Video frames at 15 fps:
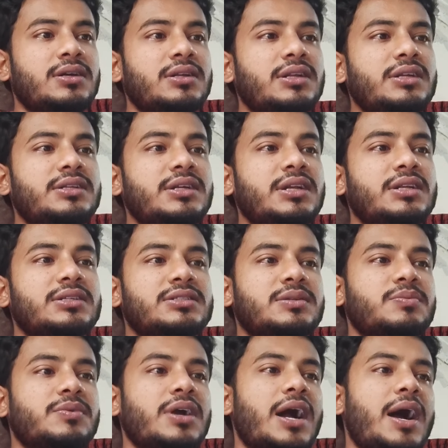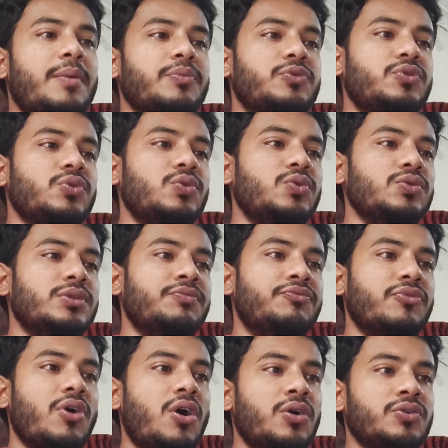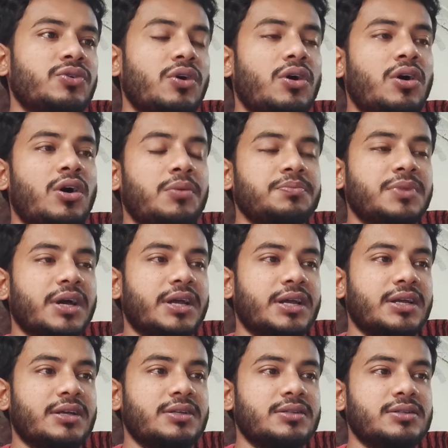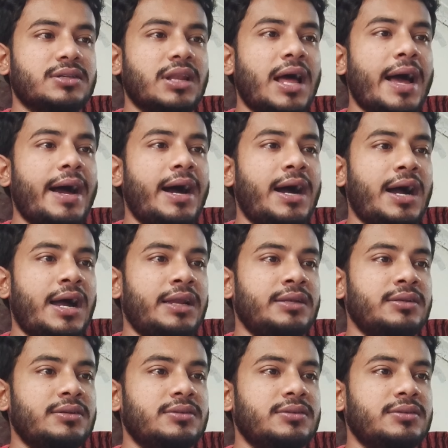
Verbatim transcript: Little is to come to the front of the clan.